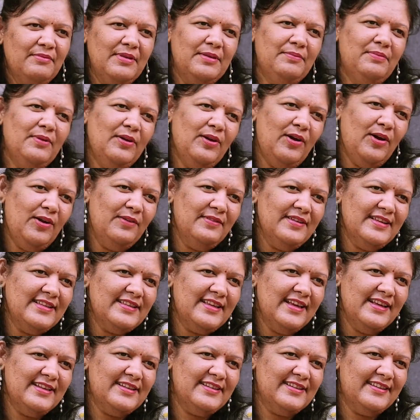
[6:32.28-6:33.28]
People always
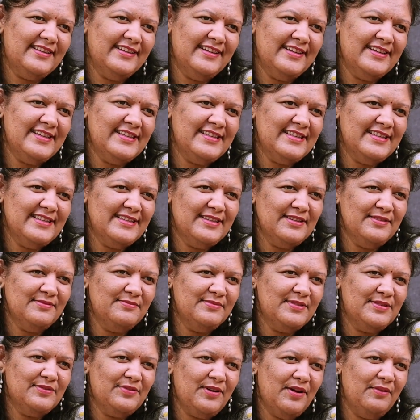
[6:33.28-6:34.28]
get
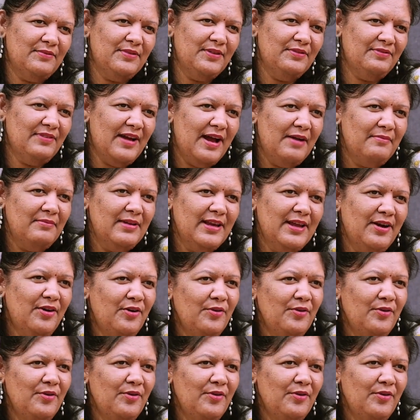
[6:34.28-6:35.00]
criticisms from the family.